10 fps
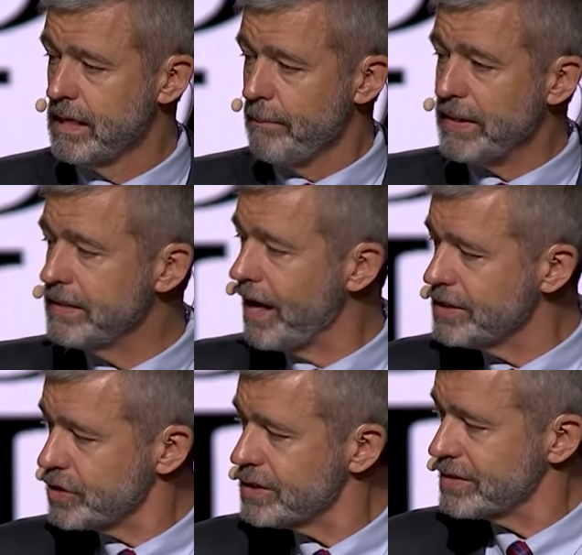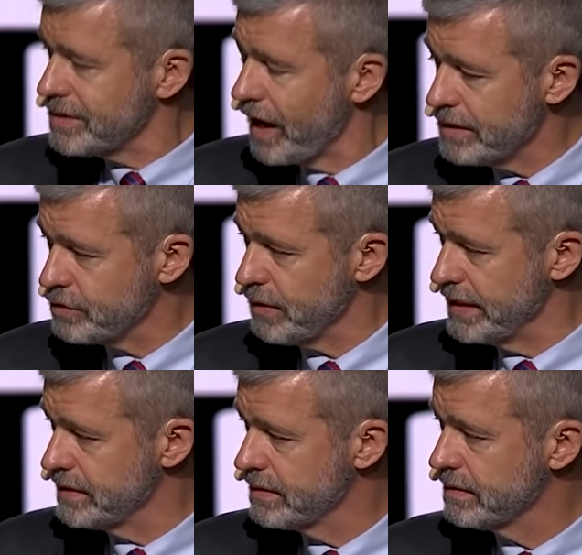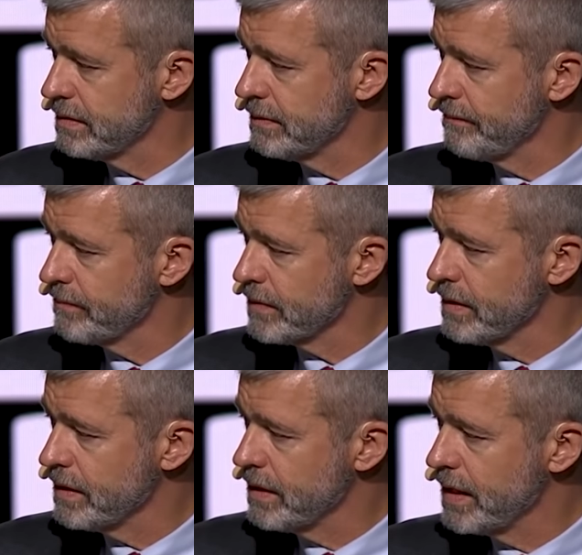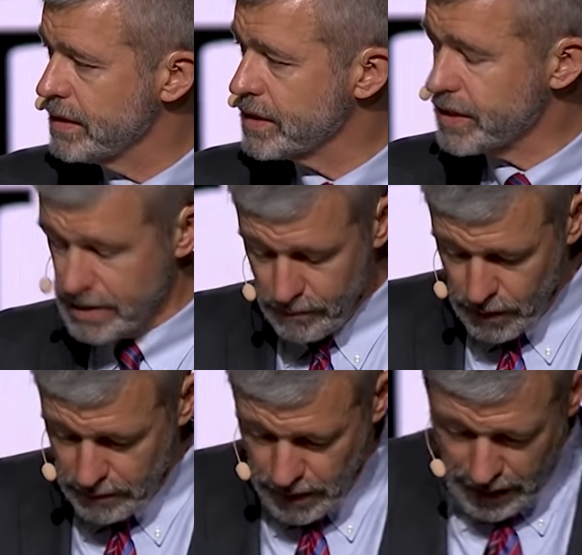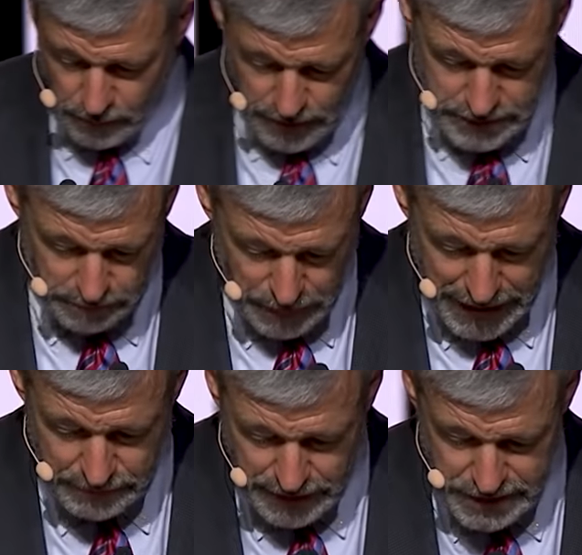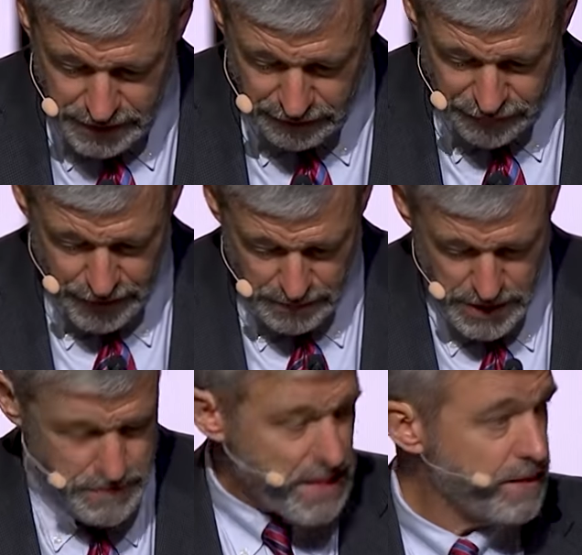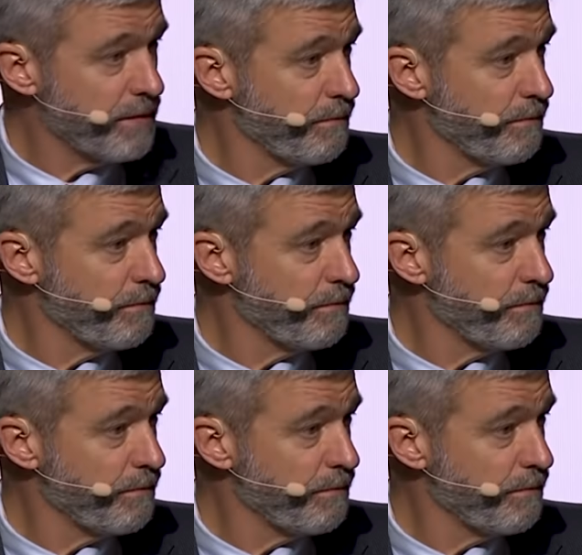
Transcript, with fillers: But not just doctrine. And this is somewhere where I want to plant myself for a moment.